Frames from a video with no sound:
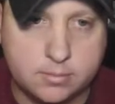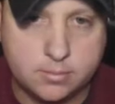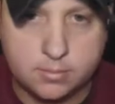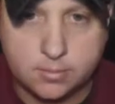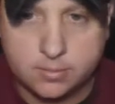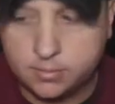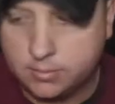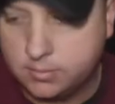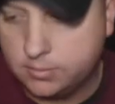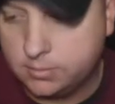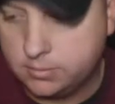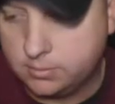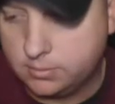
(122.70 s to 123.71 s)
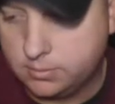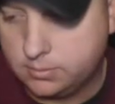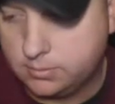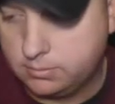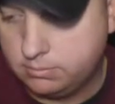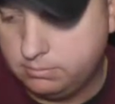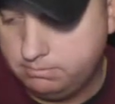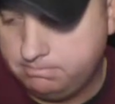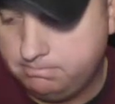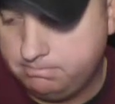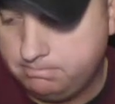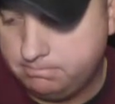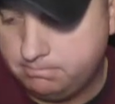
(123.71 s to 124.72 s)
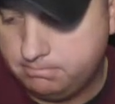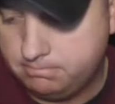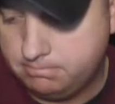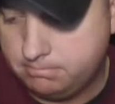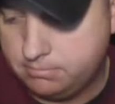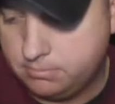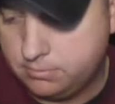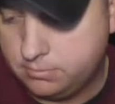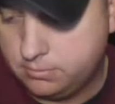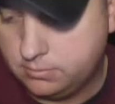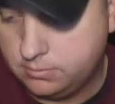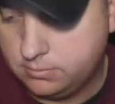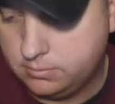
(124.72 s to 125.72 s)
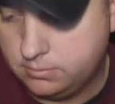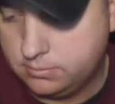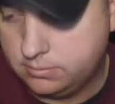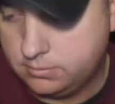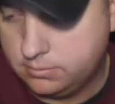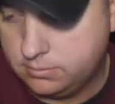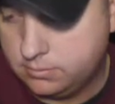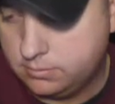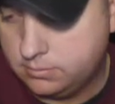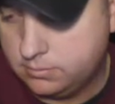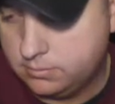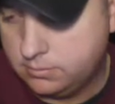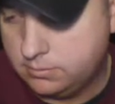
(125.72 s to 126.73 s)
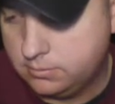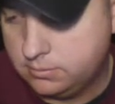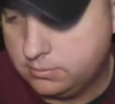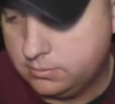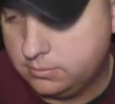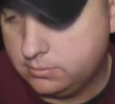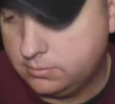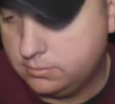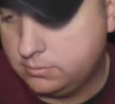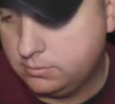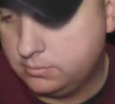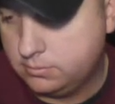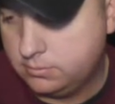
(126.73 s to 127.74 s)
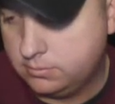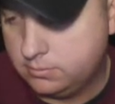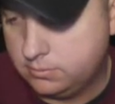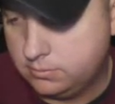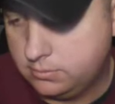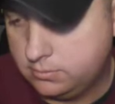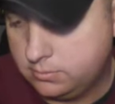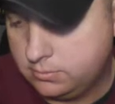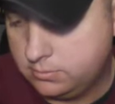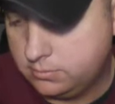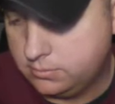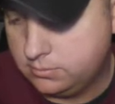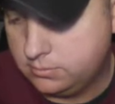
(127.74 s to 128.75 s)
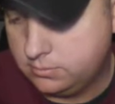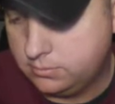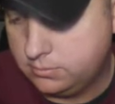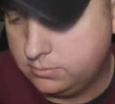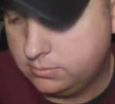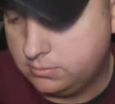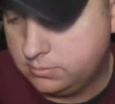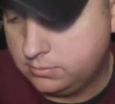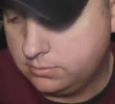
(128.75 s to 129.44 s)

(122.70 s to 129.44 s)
The person shown says nothing.